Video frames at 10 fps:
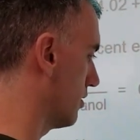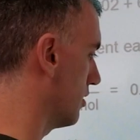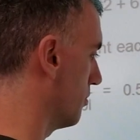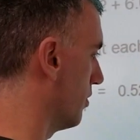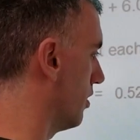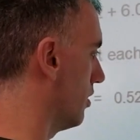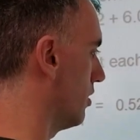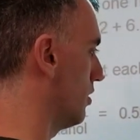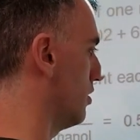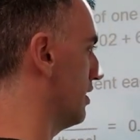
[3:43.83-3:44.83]
them
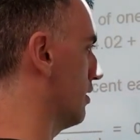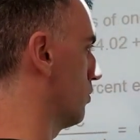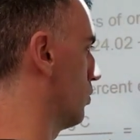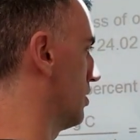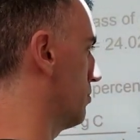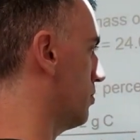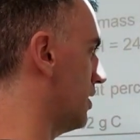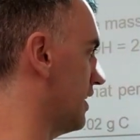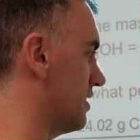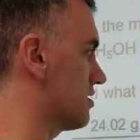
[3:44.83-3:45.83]
all in one
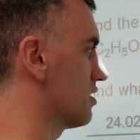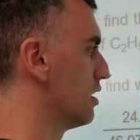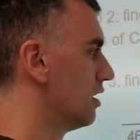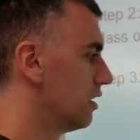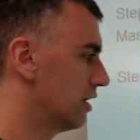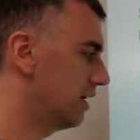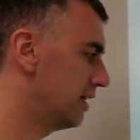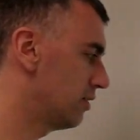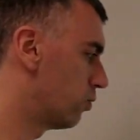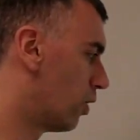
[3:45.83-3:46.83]
place.
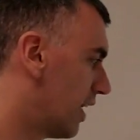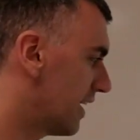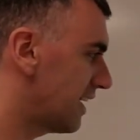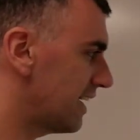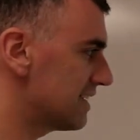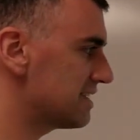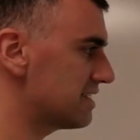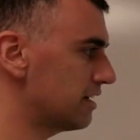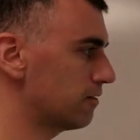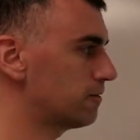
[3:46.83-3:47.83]
Why is
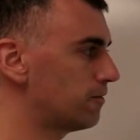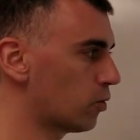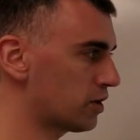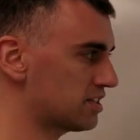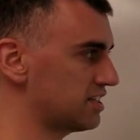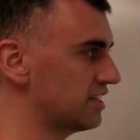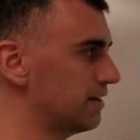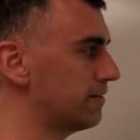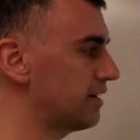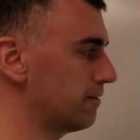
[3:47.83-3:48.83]
it 4
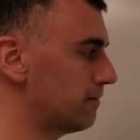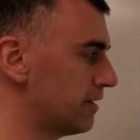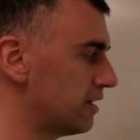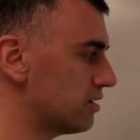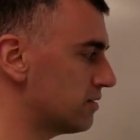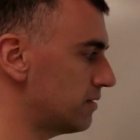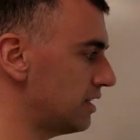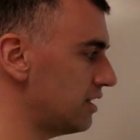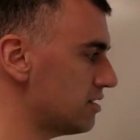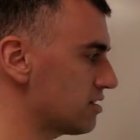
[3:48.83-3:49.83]
significant figures for
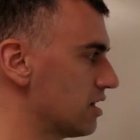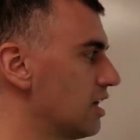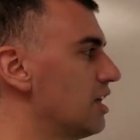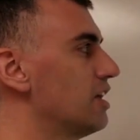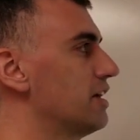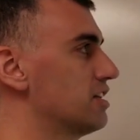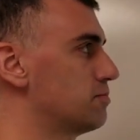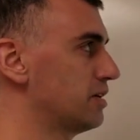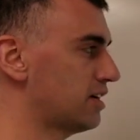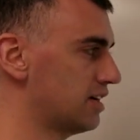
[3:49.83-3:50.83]
these? It's
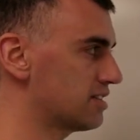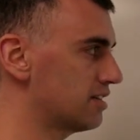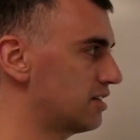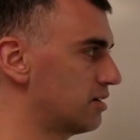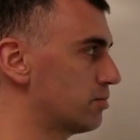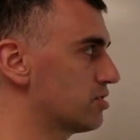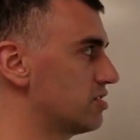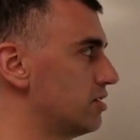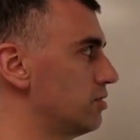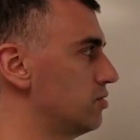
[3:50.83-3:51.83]
because of the
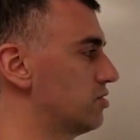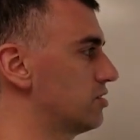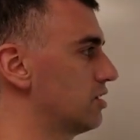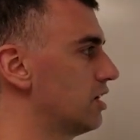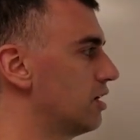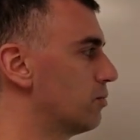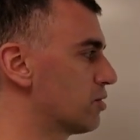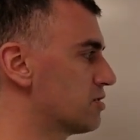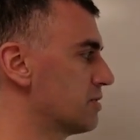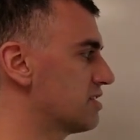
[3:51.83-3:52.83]
numbers used. More
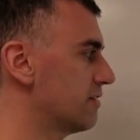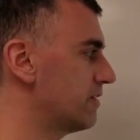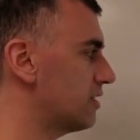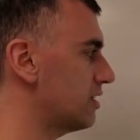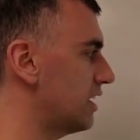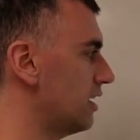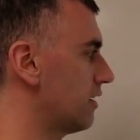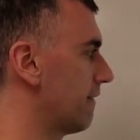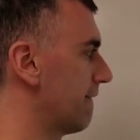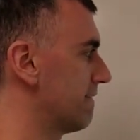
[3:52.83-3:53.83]
specifically,
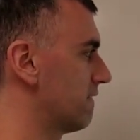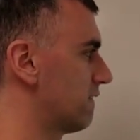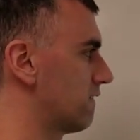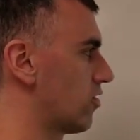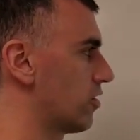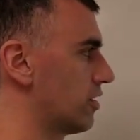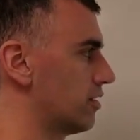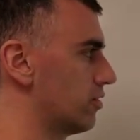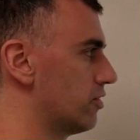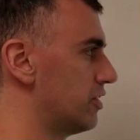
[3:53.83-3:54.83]

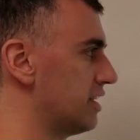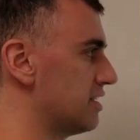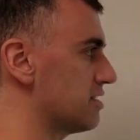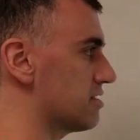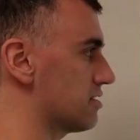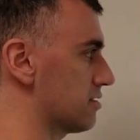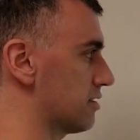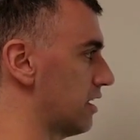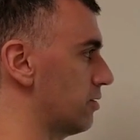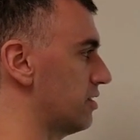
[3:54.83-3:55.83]
these
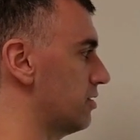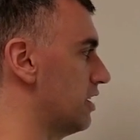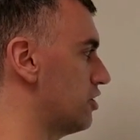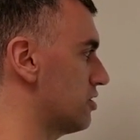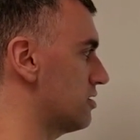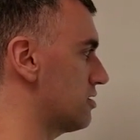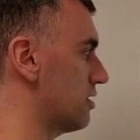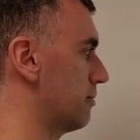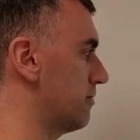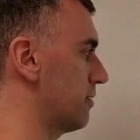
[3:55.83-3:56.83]
calculations
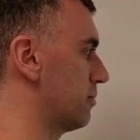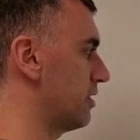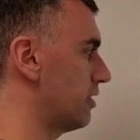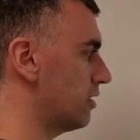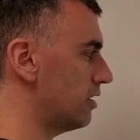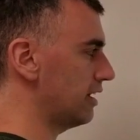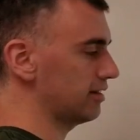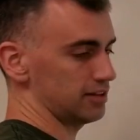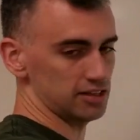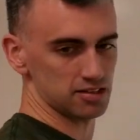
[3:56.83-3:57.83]
come from here, and
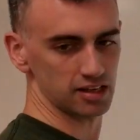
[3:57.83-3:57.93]
these